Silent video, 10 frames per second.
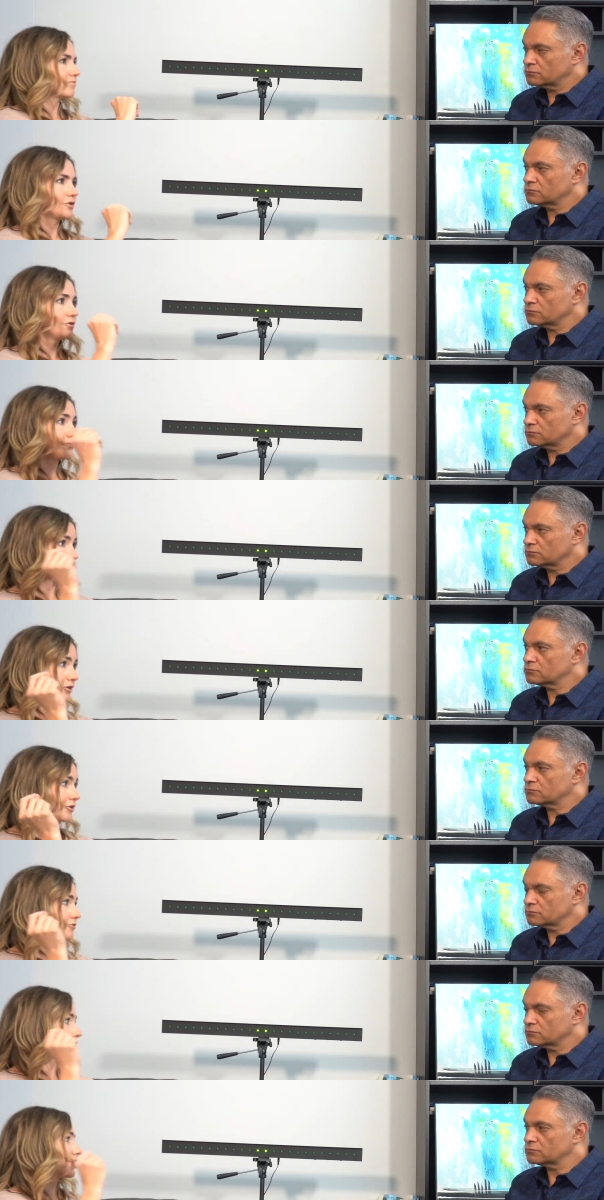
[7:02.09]
Speaker 1: over and
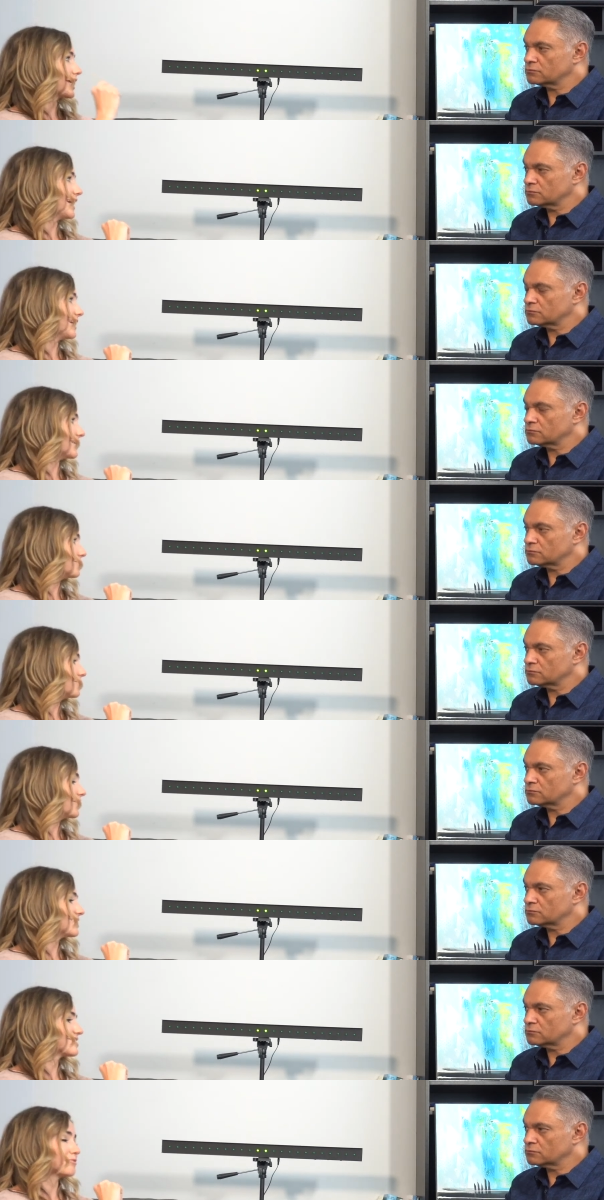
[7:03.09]
over again.
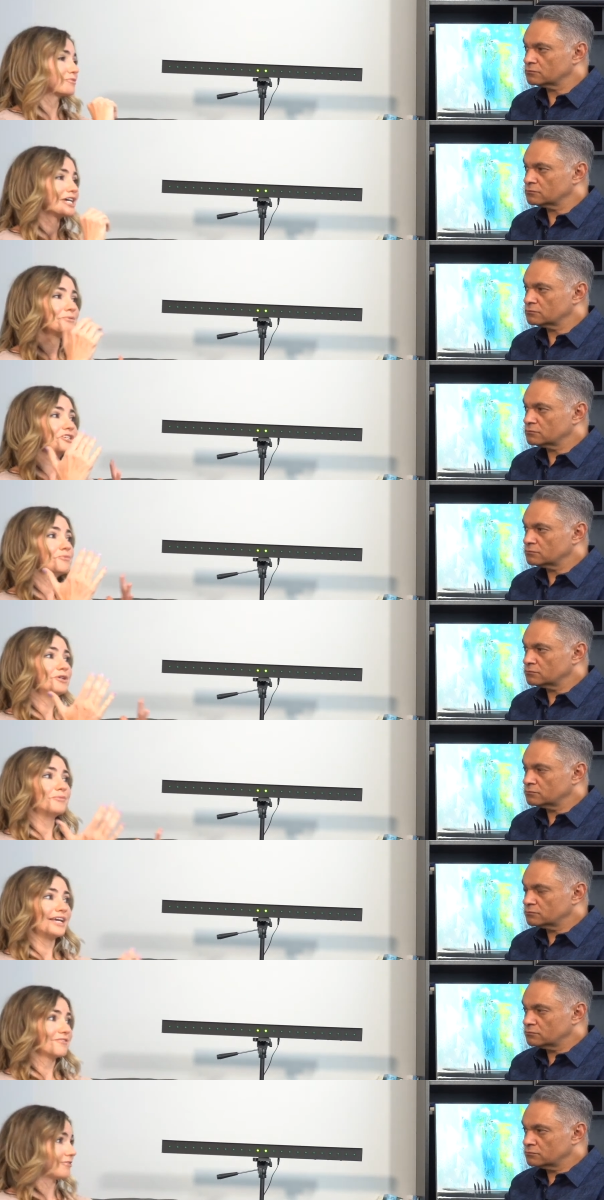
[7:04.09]
And sometimes it can be
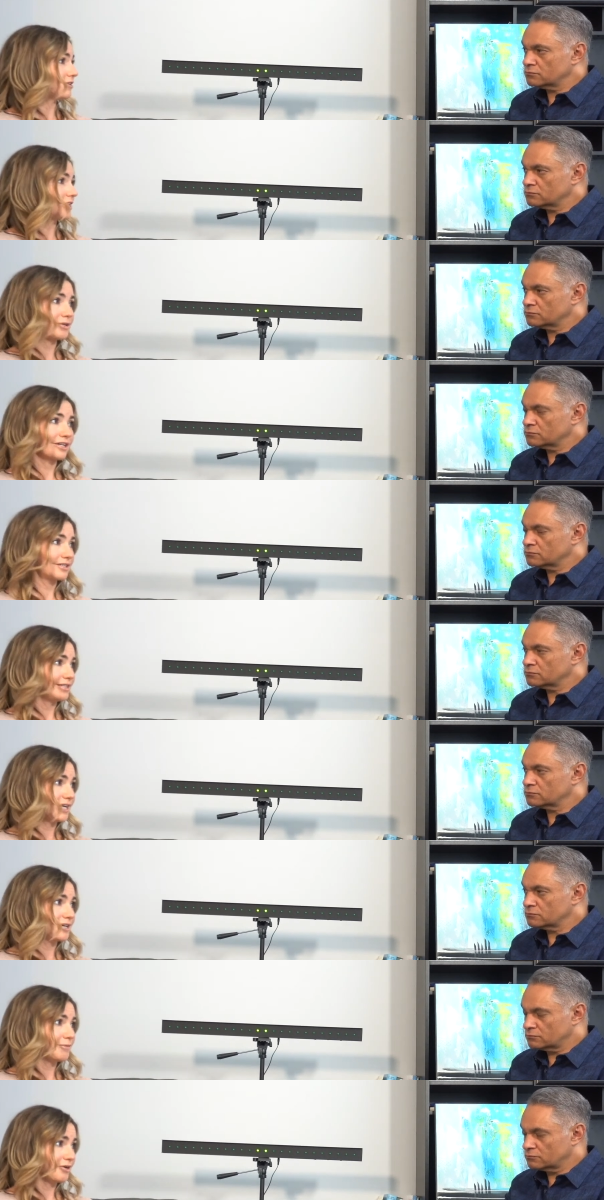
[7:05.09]
painful, I'm not gonna
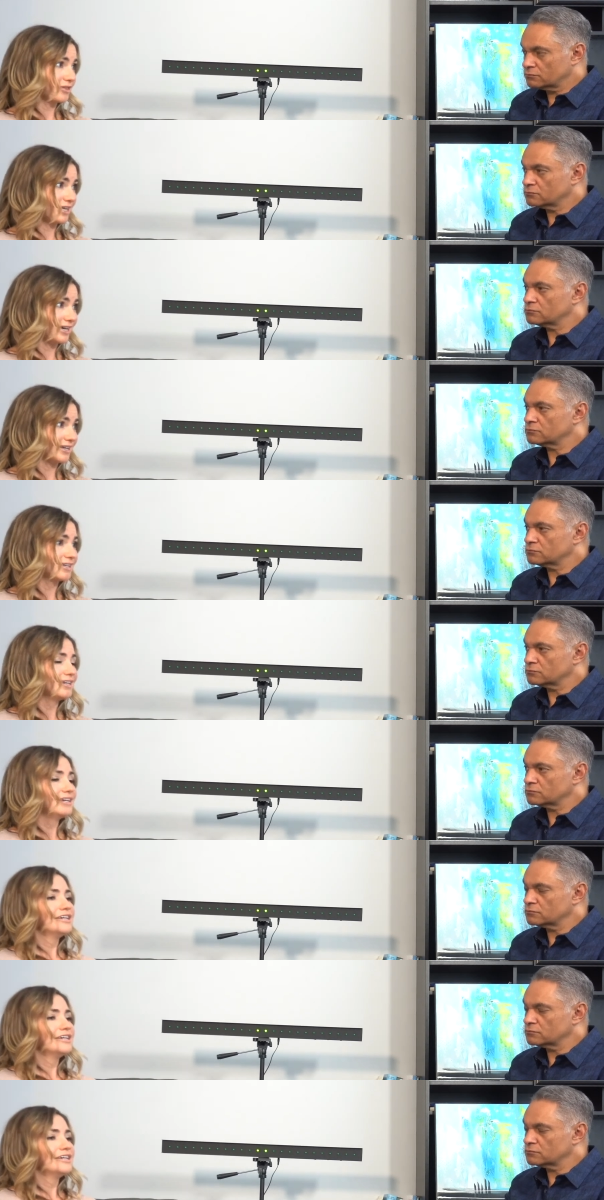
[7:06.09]
lie about that.